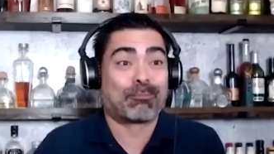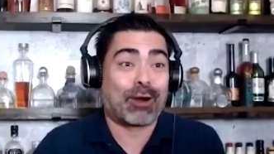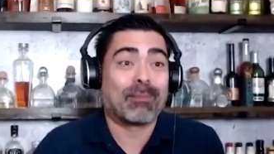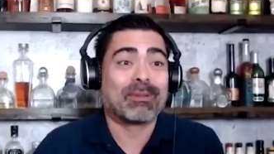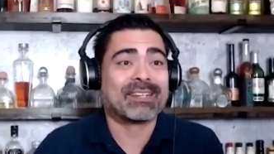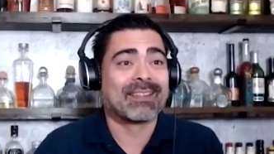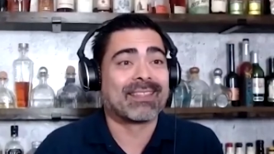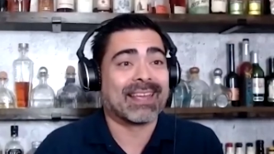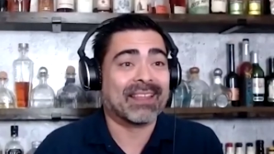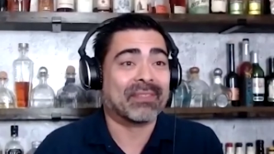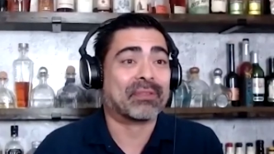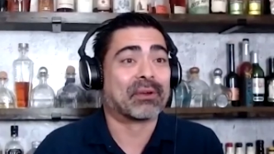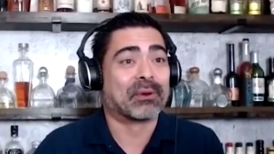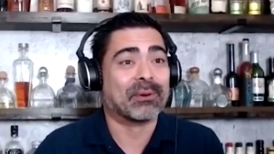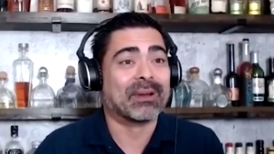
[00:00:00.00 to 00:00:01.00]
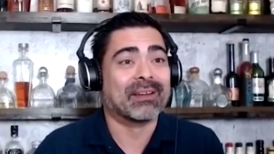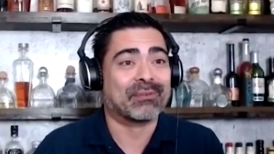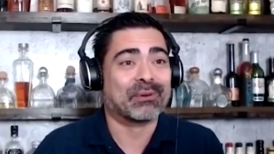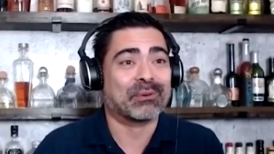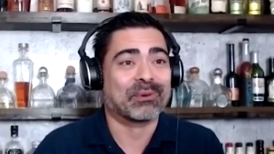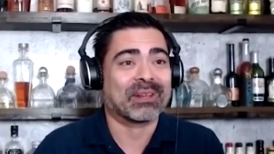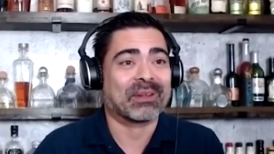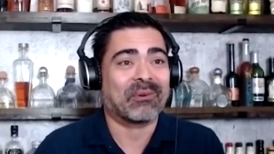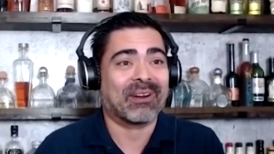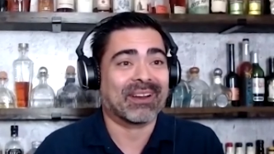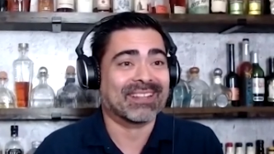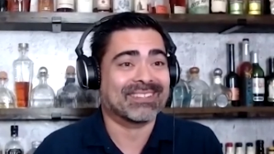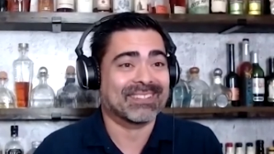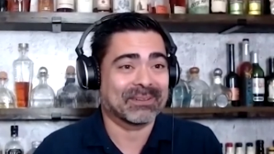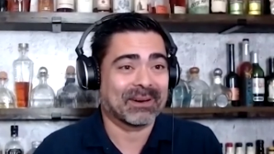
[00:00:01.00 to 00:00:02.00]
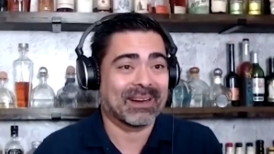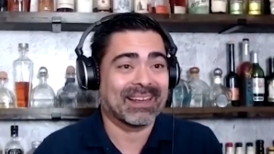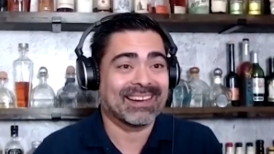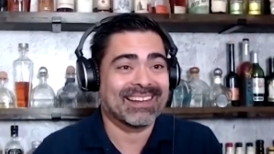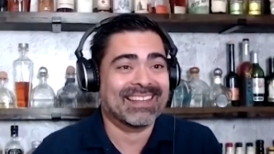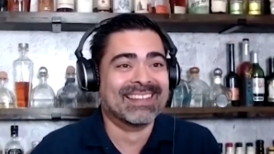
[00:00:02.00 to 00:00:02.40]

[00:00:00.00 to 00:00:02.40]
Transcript: probably to the nth degree if you really wanted to, right?